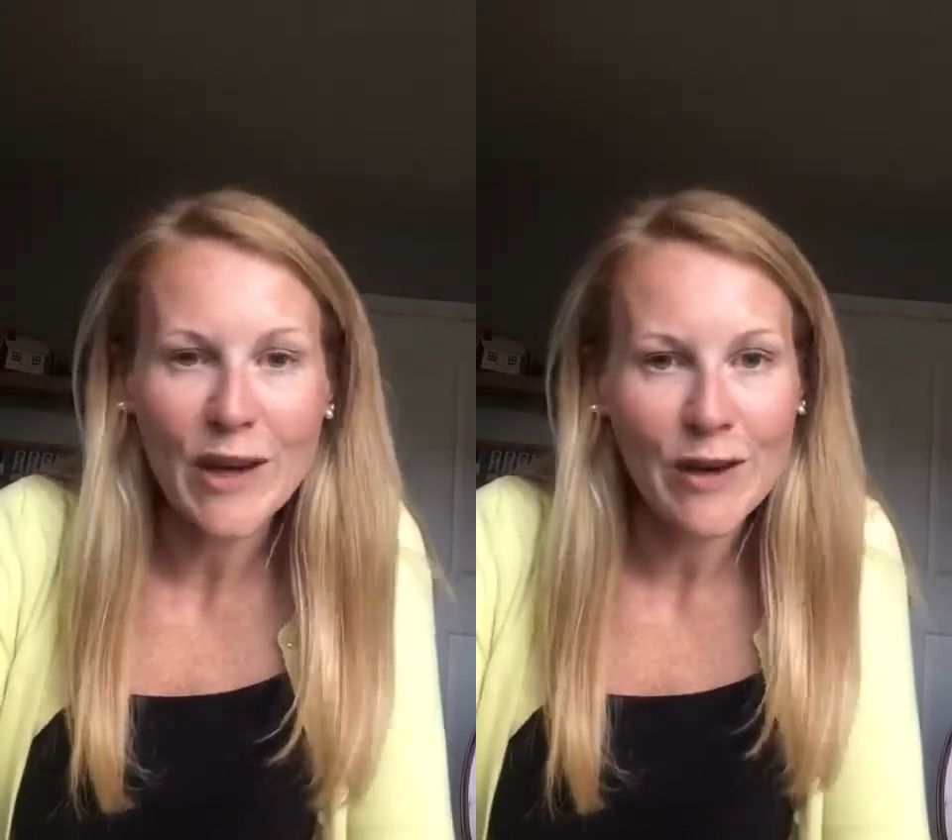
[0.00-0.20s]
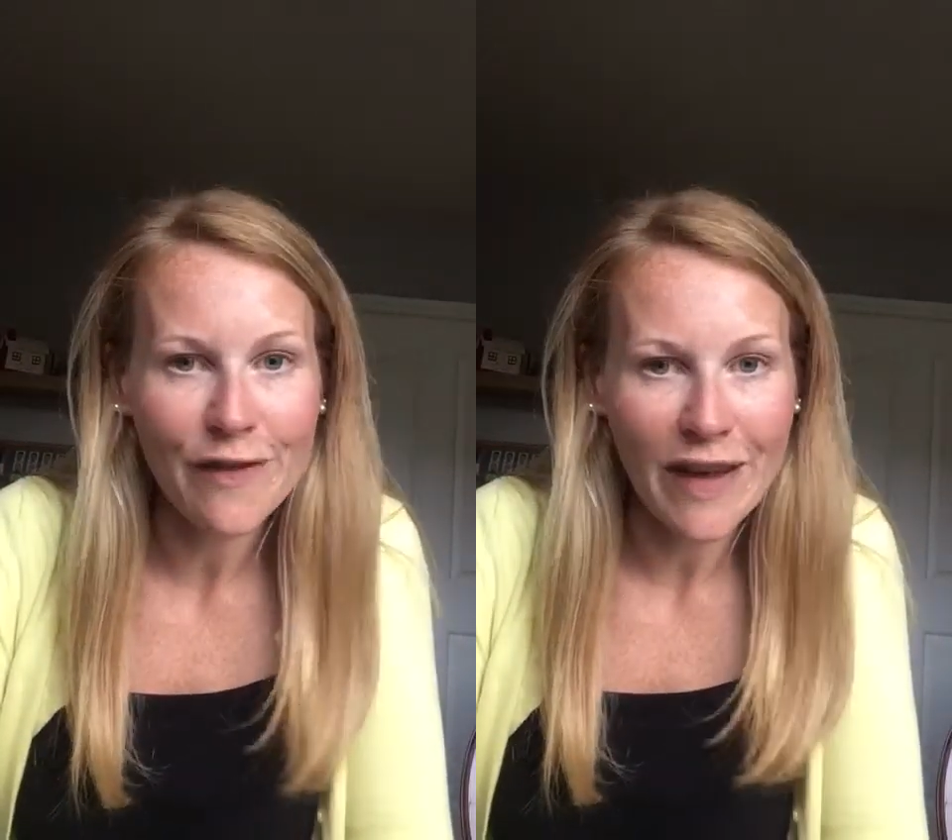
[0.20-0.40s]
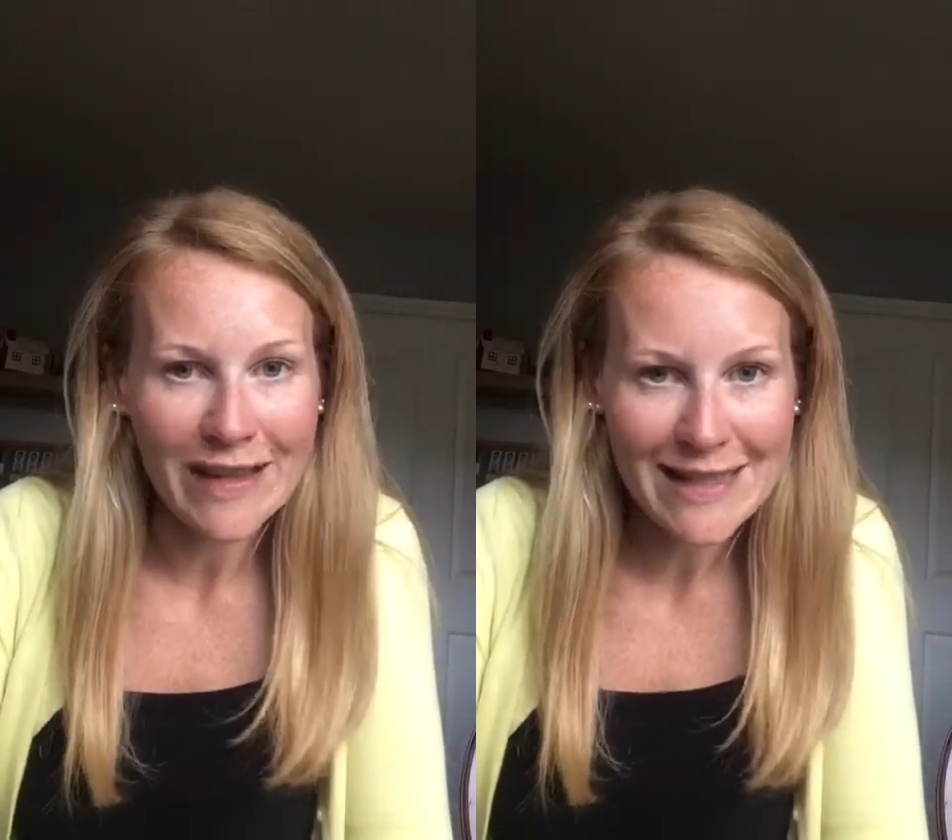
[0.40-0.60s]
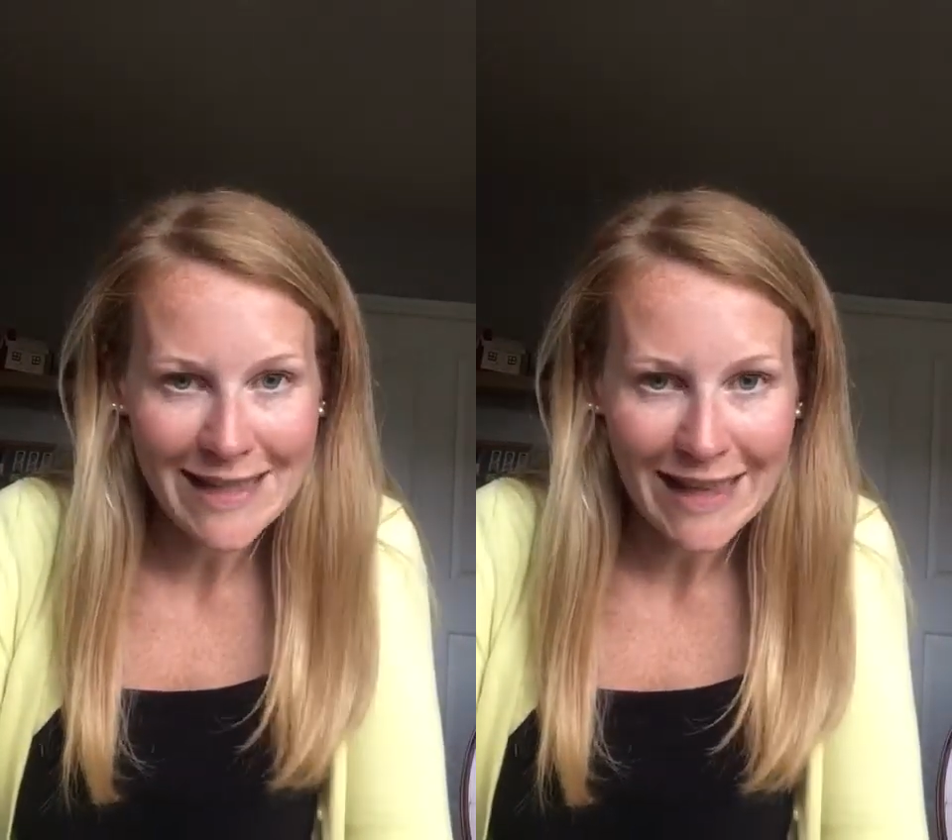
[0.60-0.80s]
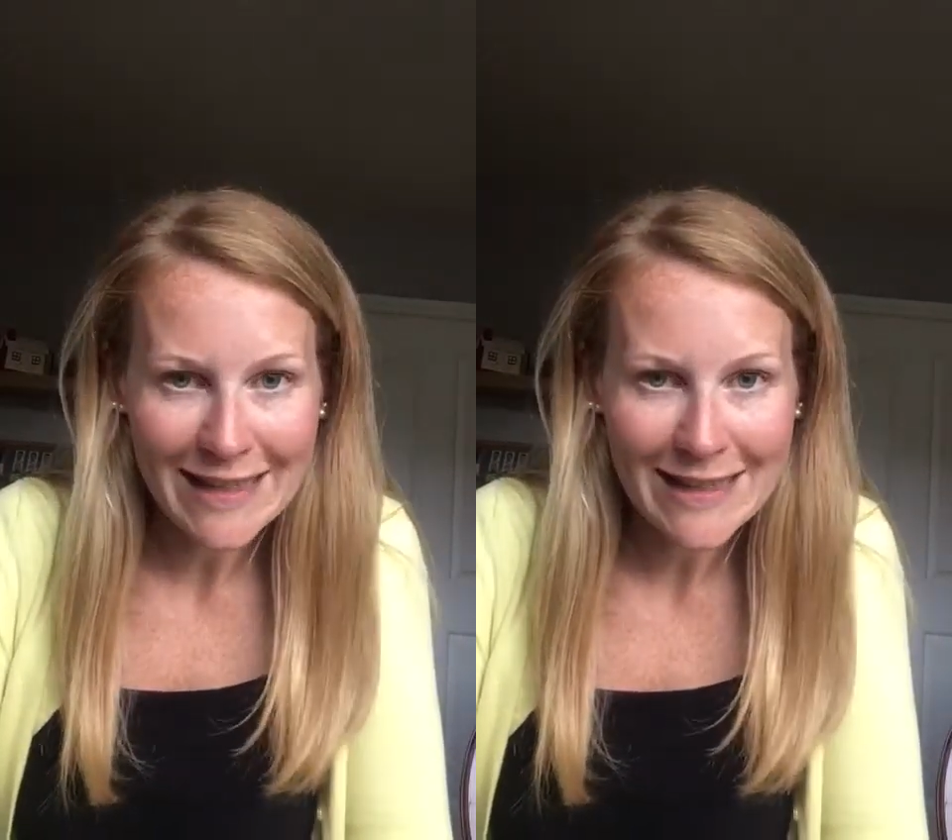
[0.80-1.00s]
could have had
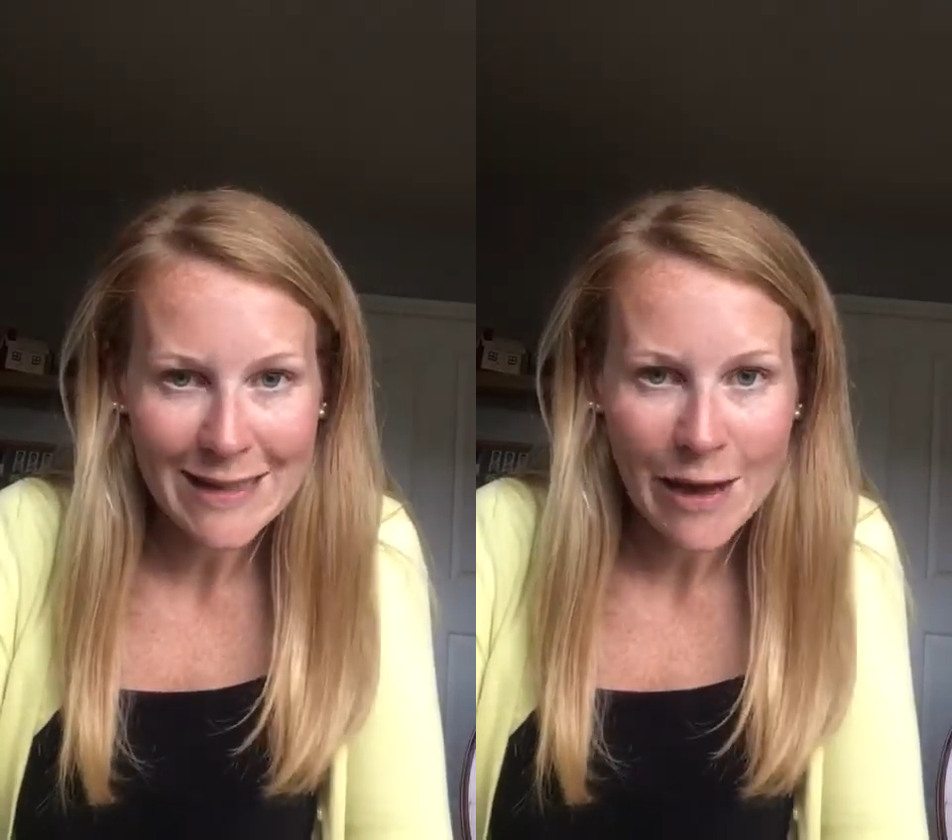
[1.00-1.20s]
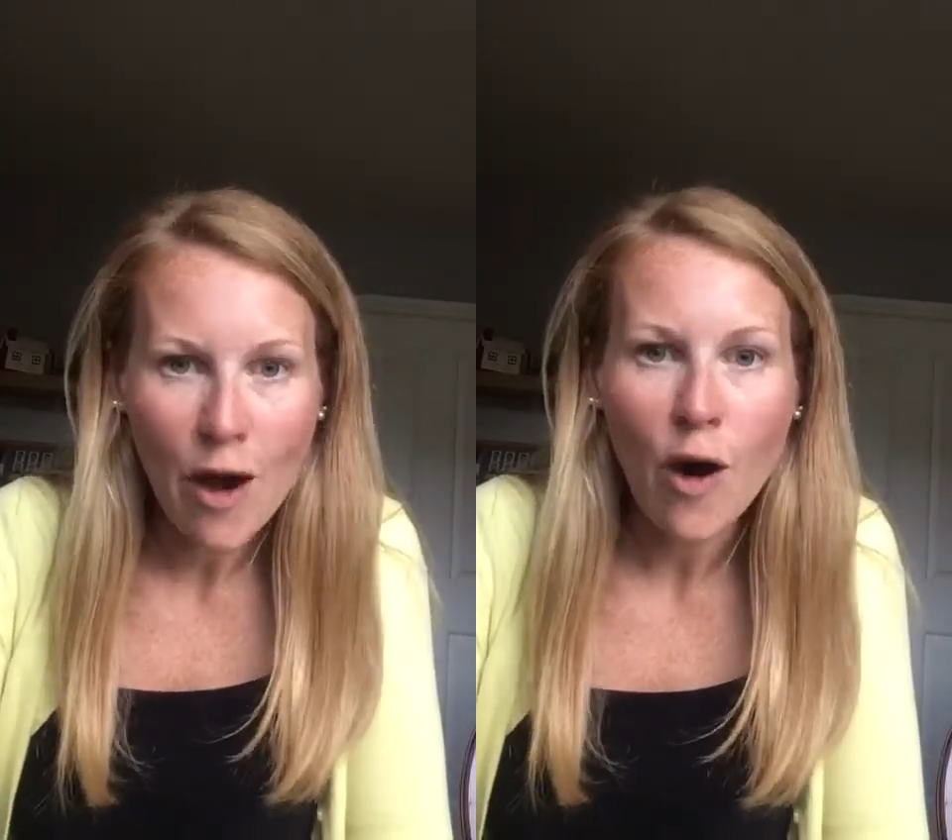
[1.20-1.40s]
6,